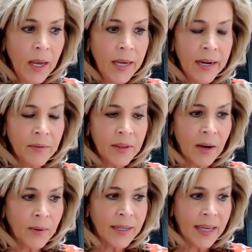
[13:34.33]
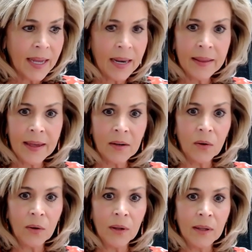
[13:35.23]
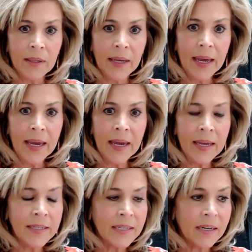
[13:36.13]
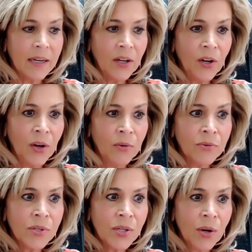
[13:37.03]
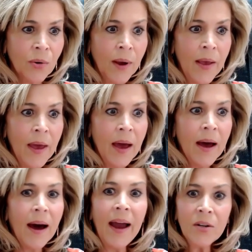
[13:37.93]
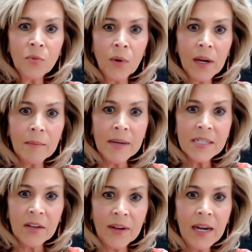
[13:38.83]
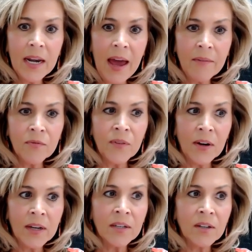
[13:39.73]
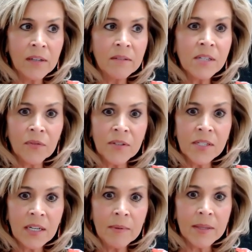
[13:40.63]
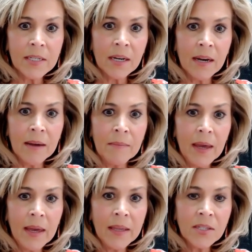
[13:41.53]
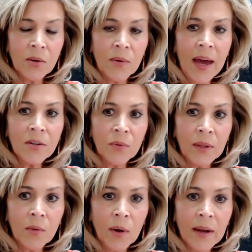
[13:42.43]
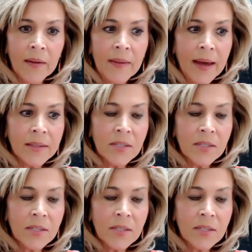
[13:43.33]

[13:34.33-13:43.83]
Never thought we'd get out of that hole, and so I had to work on myself. I didn't have very good self-esteem at the time, and so I had to really work on that.